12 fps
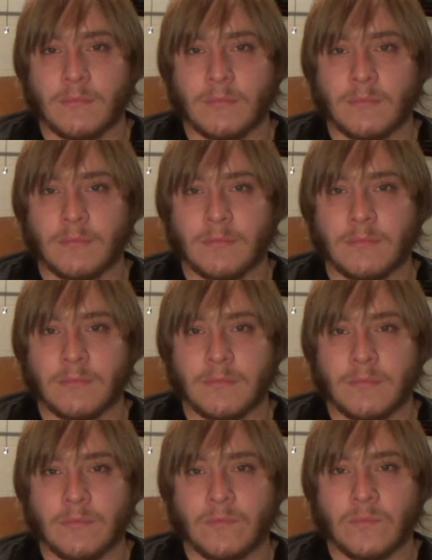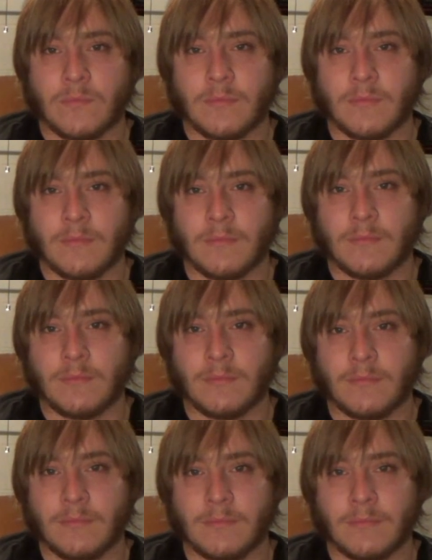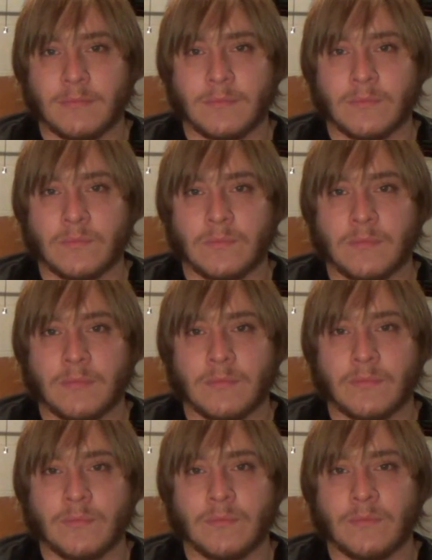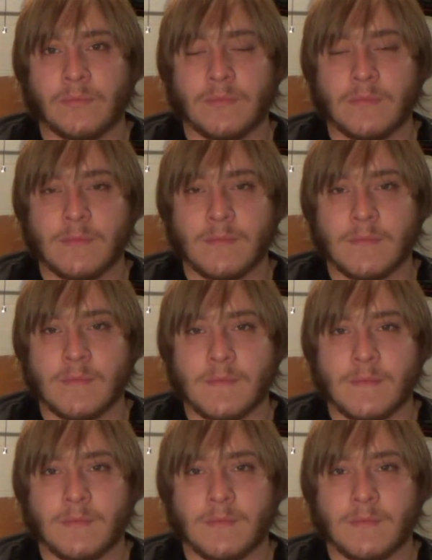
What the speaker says: The person shown says nothing.